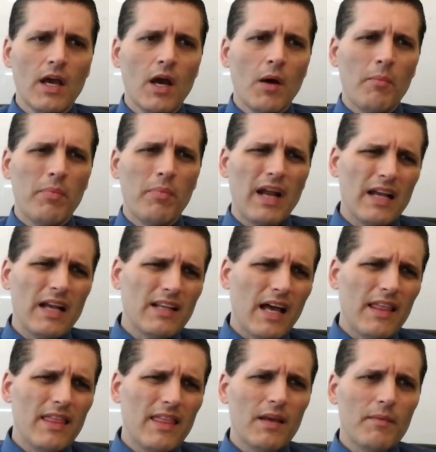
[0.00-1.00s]
But I, I
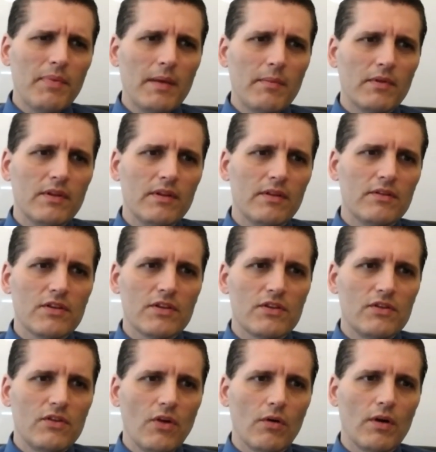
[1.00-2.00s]
think people just
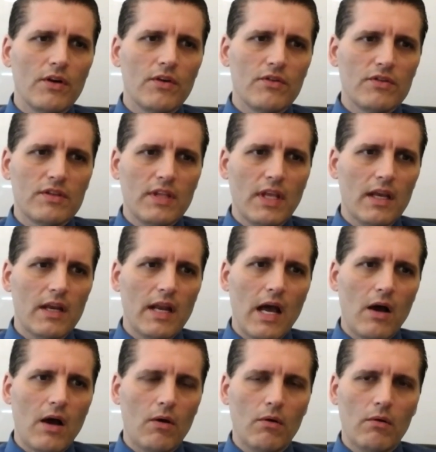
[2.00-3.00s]
don't understand
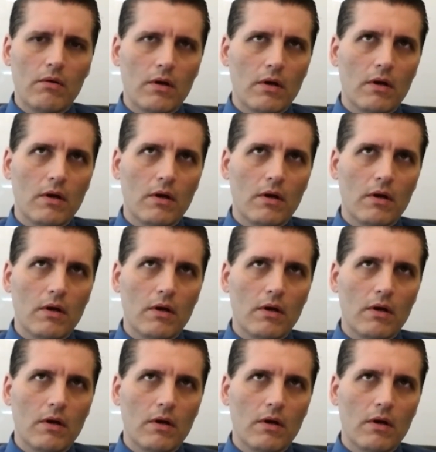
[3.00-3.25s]
how